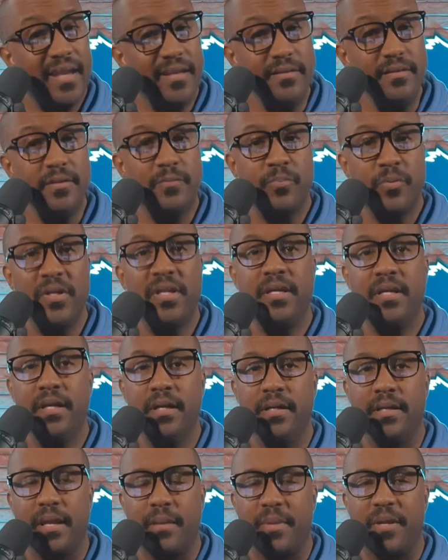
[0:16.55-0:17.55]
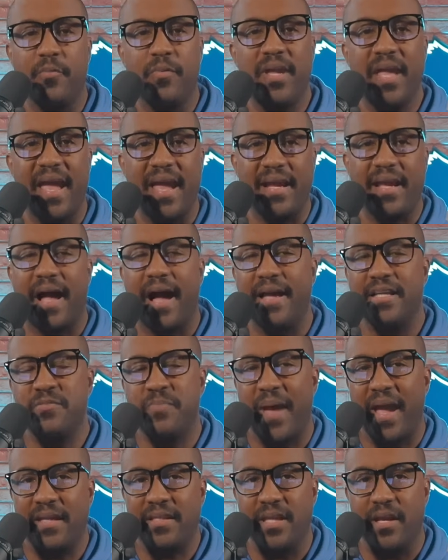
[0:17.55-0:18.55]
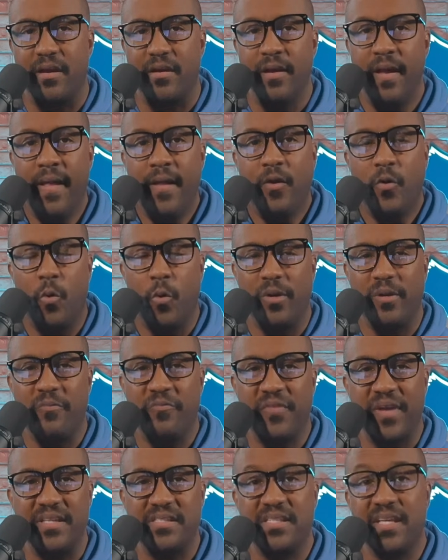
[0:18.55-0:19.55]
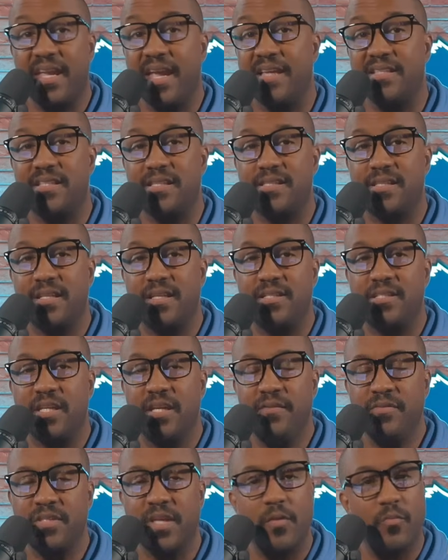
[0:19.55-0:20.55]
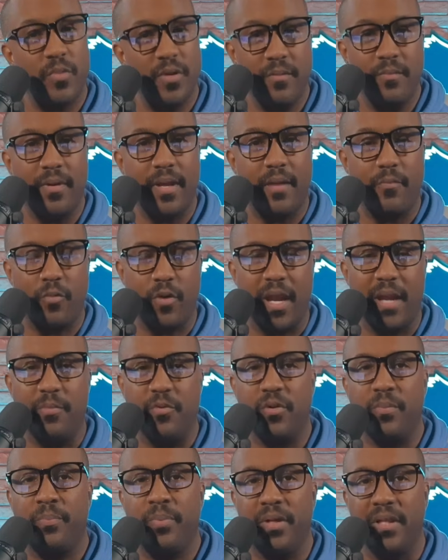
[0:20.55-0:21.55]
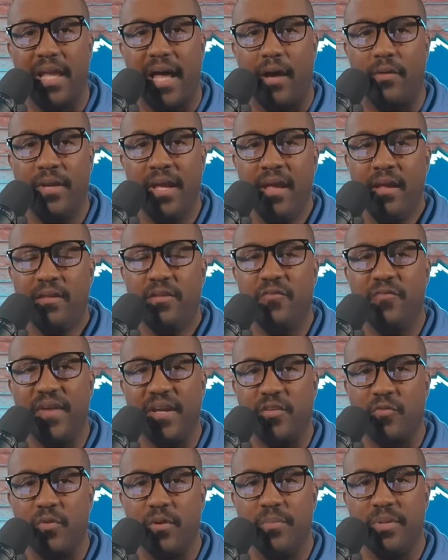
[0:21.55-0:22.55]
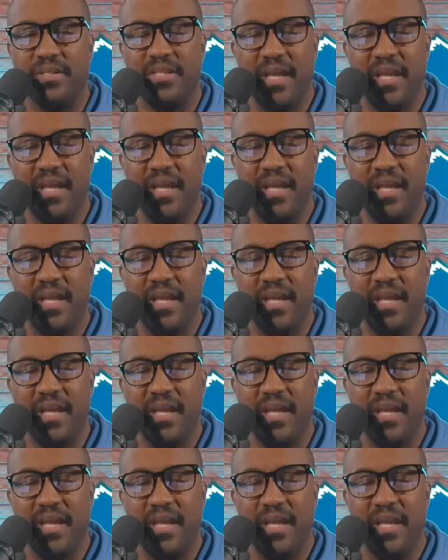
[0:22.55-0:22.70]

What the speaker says: And it looked pretty good. I mean, we had guys back there going to face the Kansas City Chiefs, and we were able to pull out the victory.